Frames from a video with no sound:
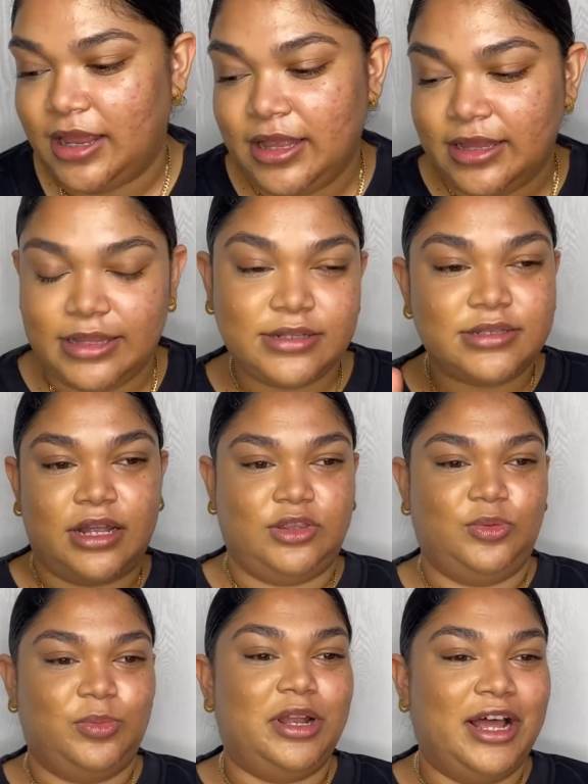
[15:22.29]
Let's not do
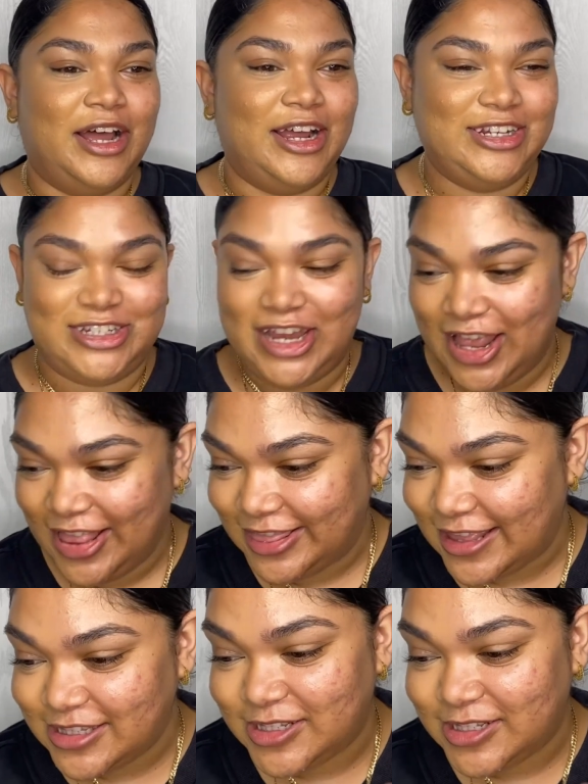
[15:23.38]
blush. Let's do